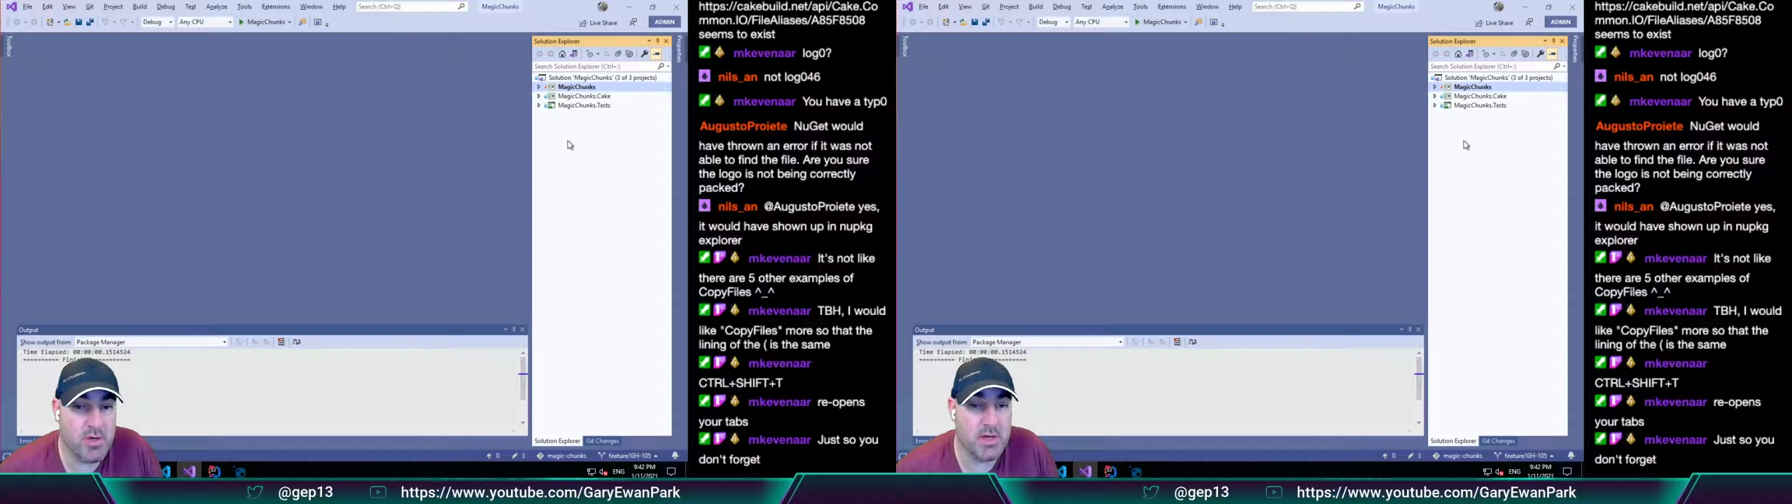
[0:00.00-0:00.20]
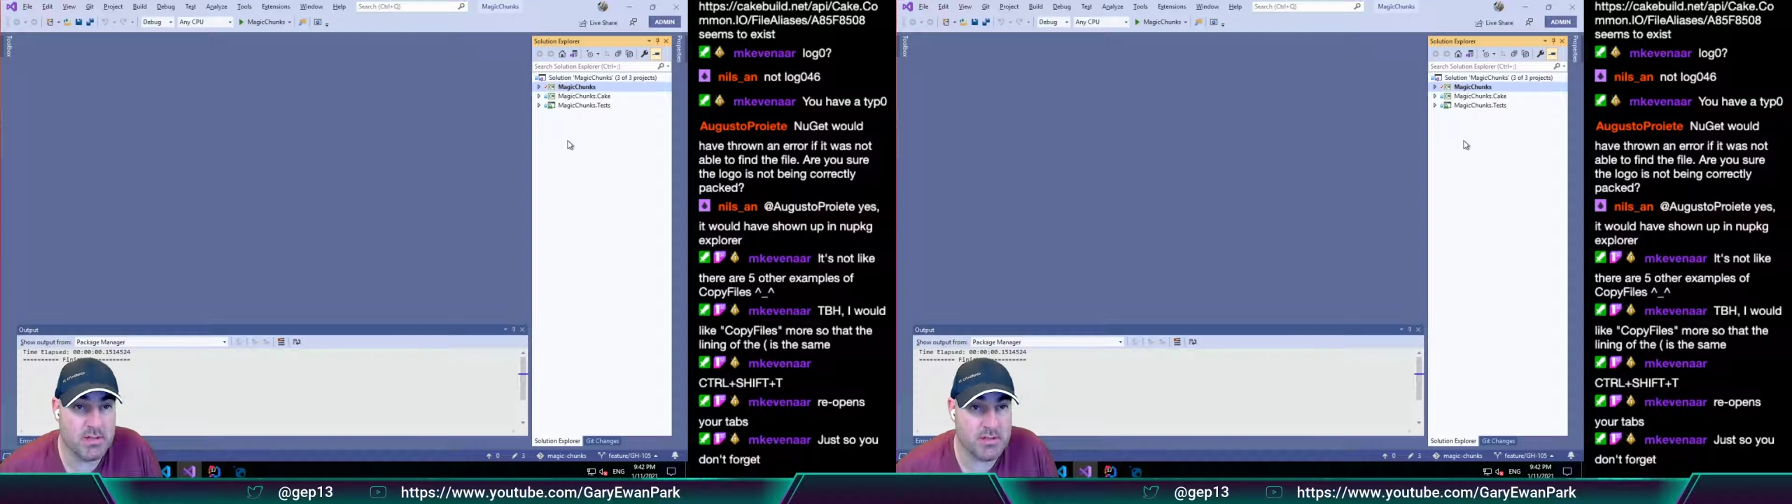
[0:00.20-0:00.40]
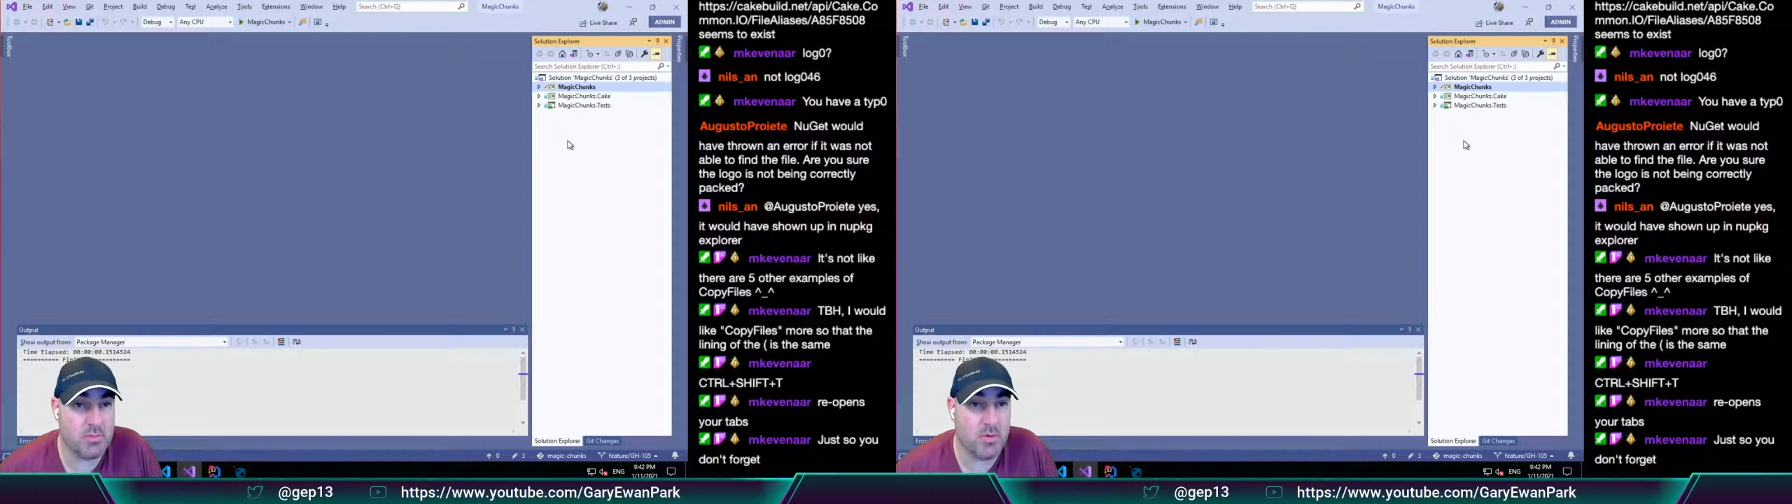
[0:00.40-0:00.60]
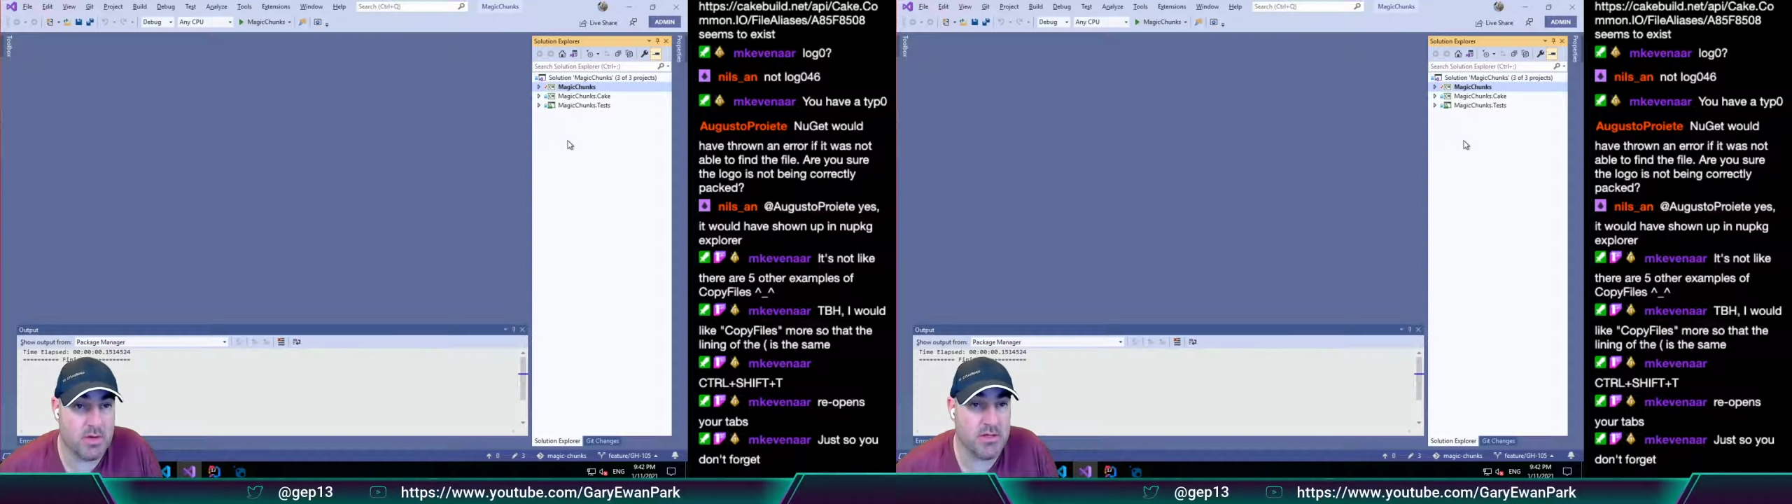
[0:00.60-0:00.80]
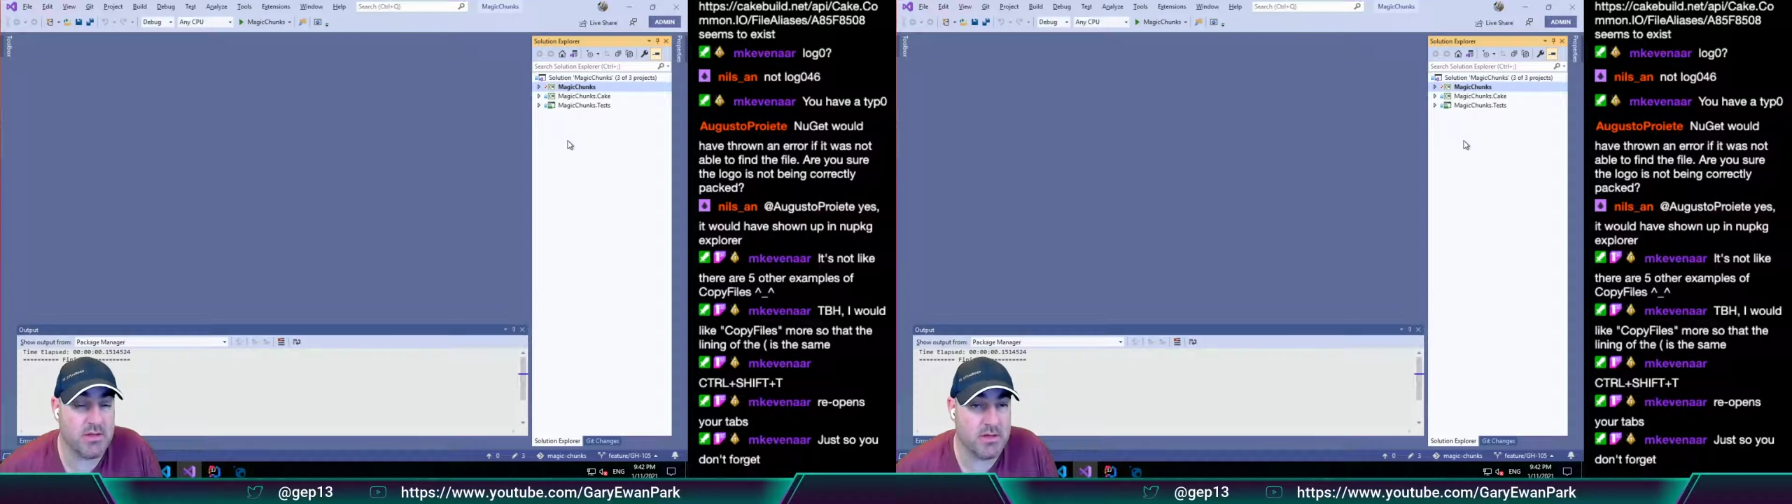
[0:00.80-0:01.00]
it into one, I
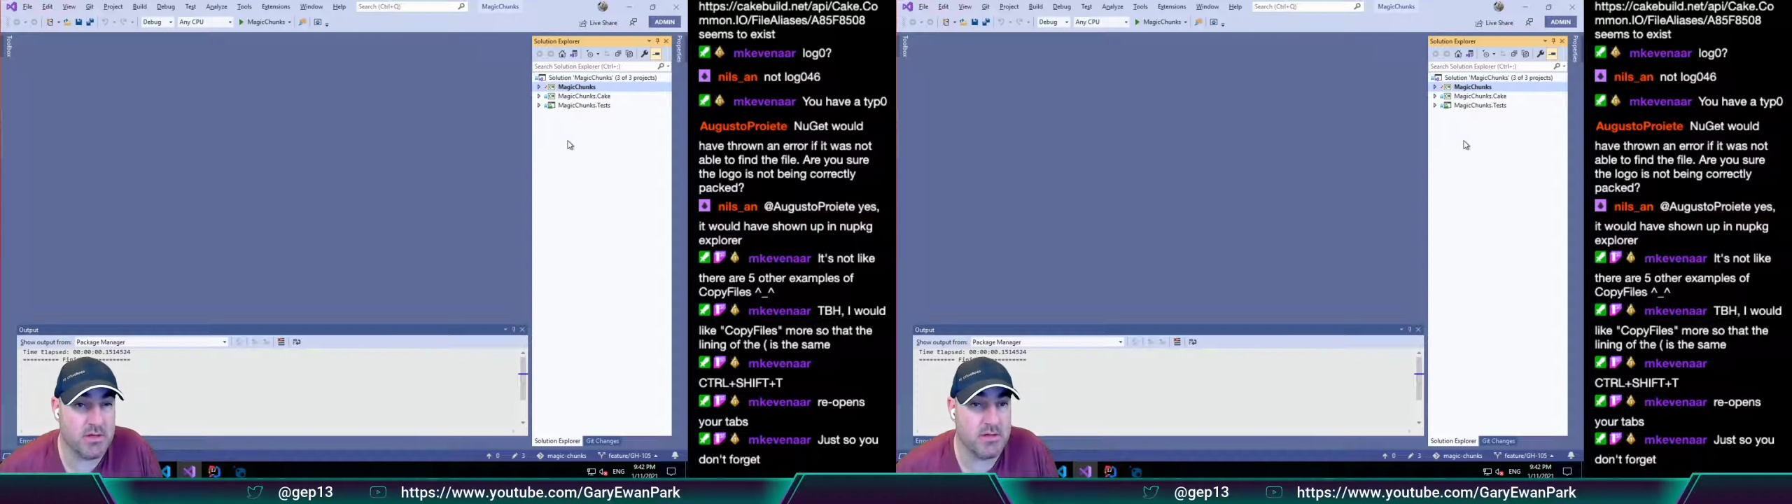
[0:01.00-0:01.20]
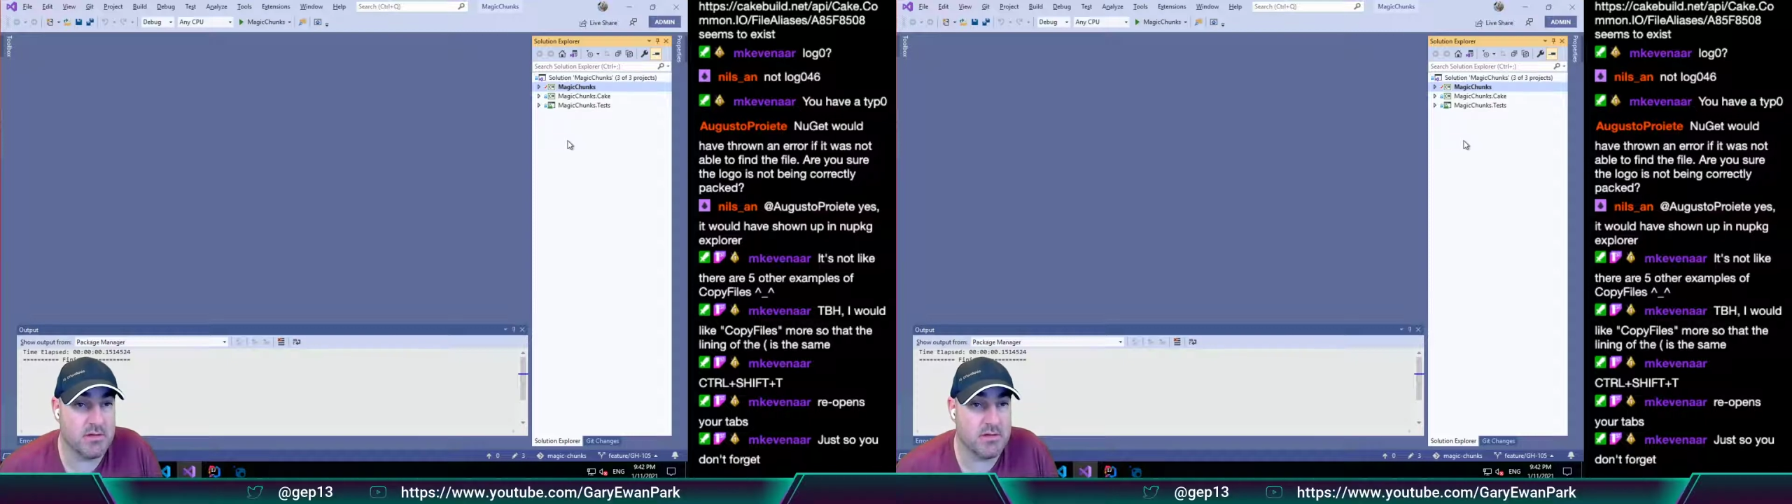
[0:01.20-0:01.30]
think.